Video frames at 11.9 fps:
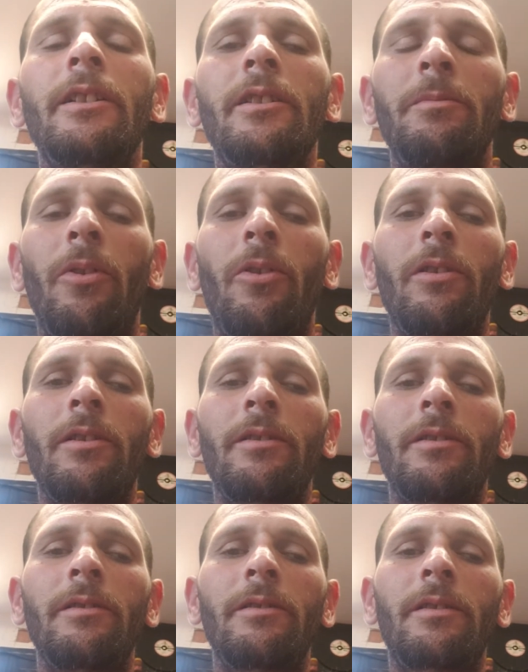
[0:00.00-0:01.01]
the more,
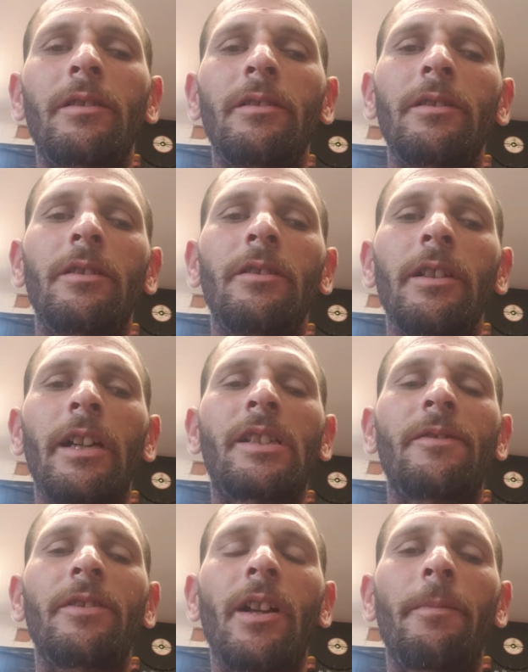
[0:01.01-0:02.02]
the
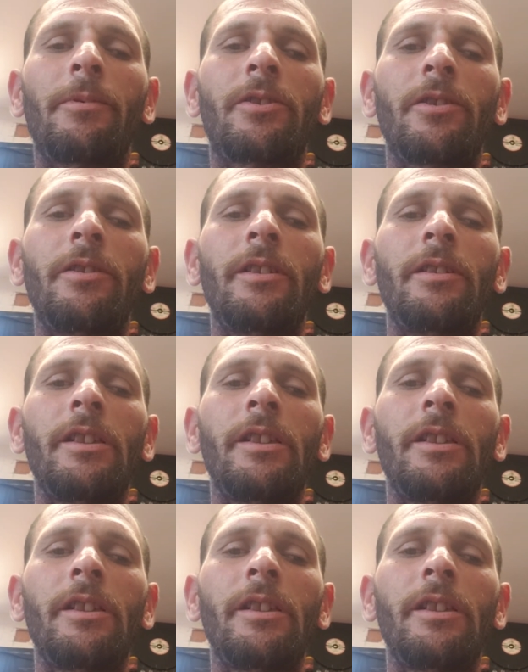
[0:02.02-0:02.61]
less of an opportunity